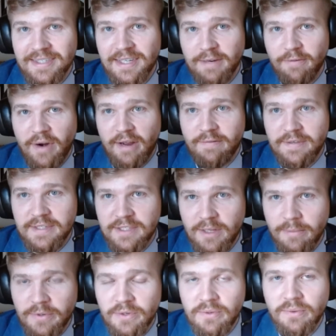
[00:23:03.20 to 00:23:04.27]
Is it for
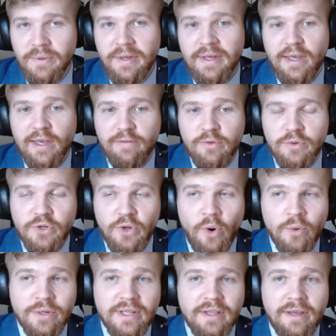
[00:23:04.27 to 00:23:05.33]
FSW? If you
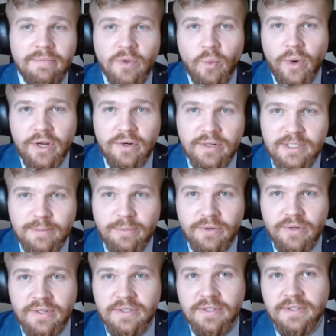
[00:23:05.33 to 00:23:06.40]
don't claim the one-year
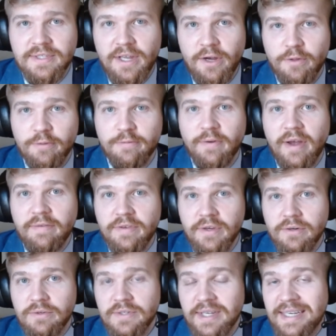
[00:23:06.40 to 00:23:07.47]
experience, does the other five
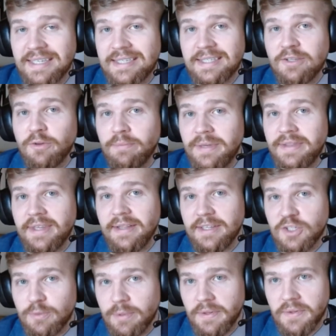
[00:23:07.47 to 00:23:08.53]
years still meet the
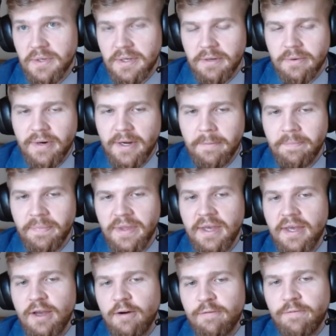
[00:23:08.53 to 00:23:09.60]
eligibility, right?
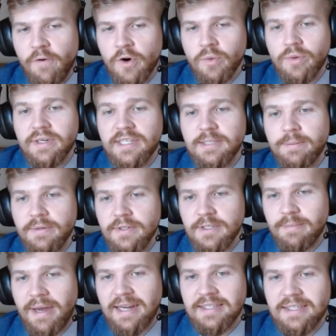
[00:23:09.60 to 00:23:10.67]
Foreign work
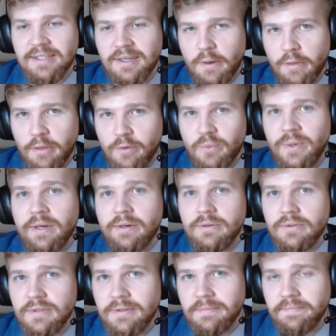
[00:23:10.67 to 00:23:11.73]
experience maxes out at three
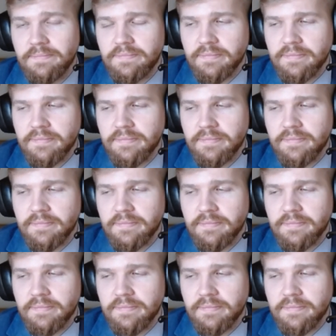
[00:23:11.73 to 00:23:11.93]
years,